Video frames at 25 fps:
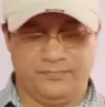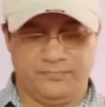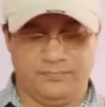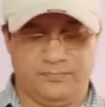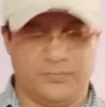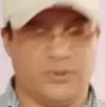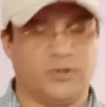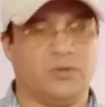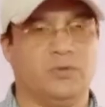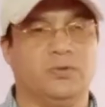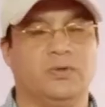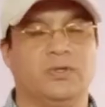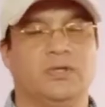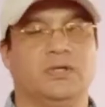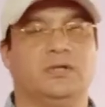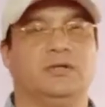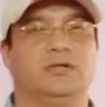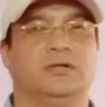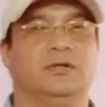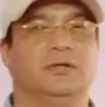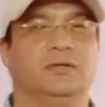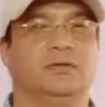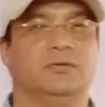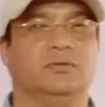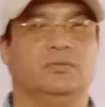But look at
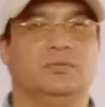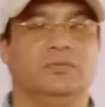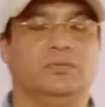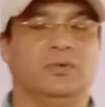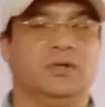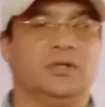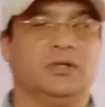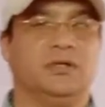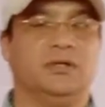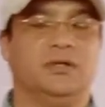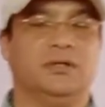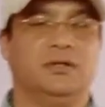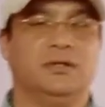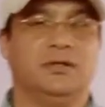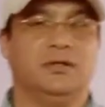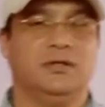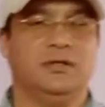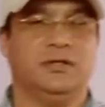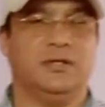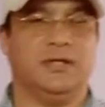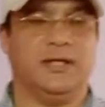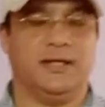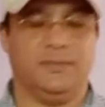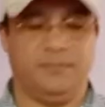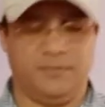here what
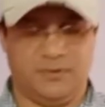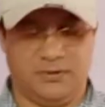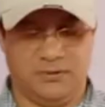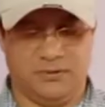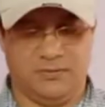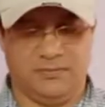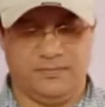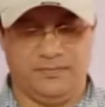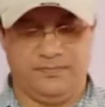happened.